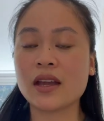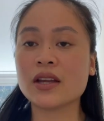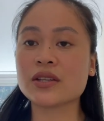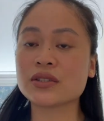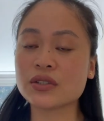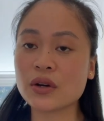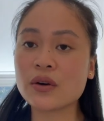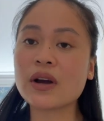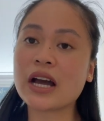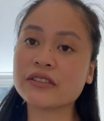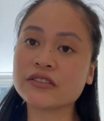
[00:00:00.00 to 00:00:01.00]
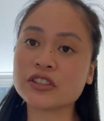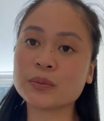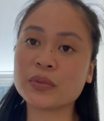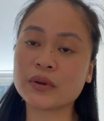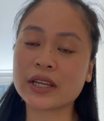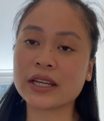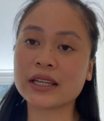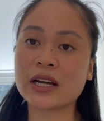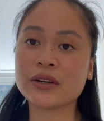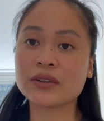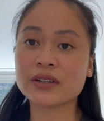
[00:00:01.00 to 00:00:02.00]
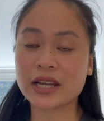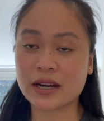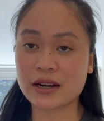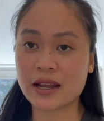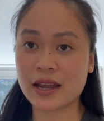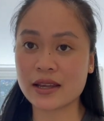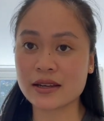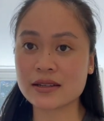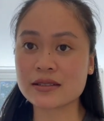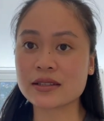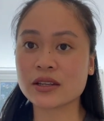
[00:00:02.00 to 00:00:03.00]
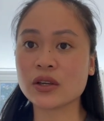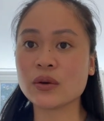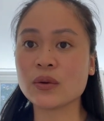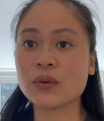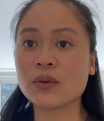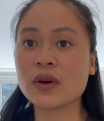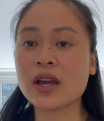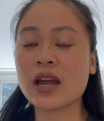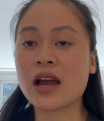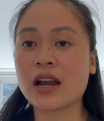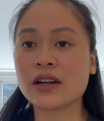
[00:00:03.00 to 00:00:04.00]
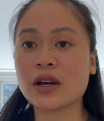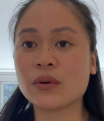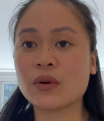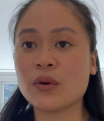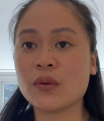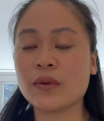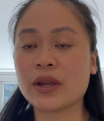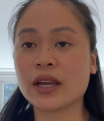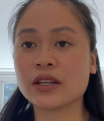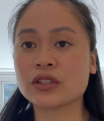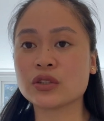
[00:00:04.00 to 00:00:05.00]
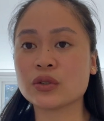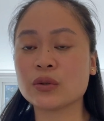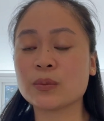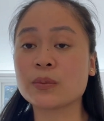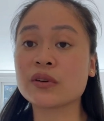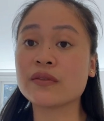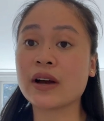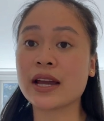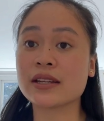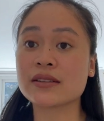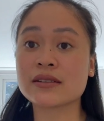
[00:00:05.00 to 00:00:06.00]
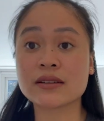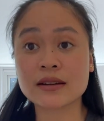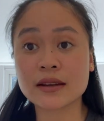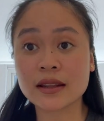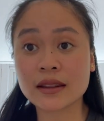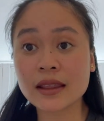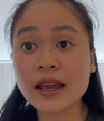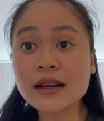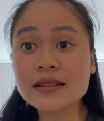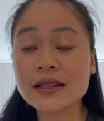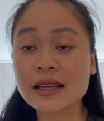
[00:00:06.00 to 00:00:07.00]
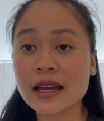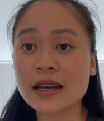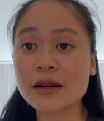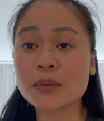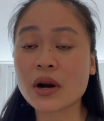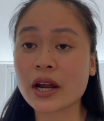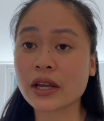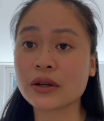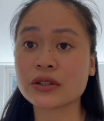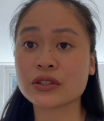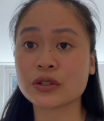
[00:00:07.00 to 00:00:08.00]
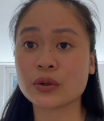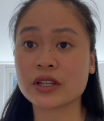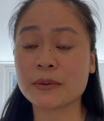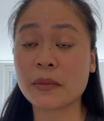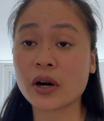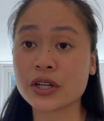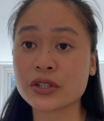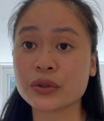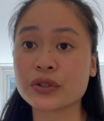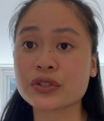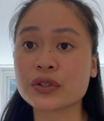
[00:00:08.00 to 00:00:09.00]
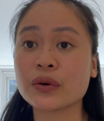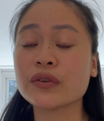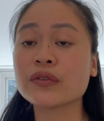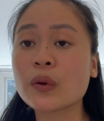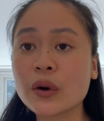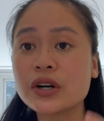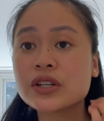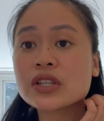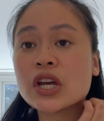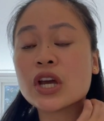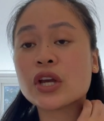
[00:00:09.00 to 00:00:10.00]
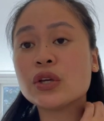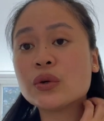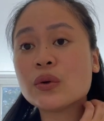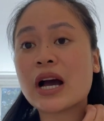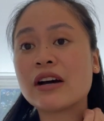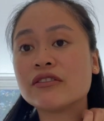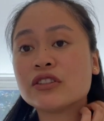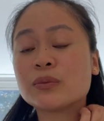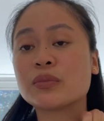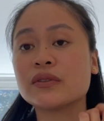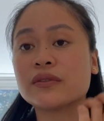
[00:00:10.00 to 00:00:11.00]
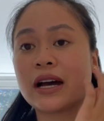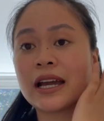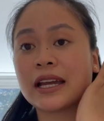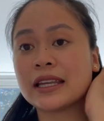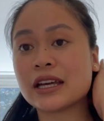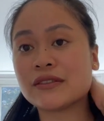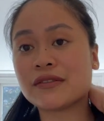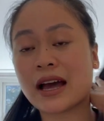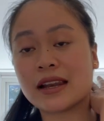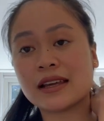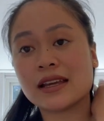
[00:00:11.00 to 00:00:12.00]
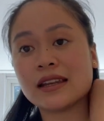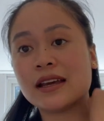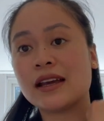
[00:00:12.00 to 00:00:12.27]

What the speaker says: So after booking now your airlines, you are now going to provide certain things again prior to your departure. So of course, you have to provide a valid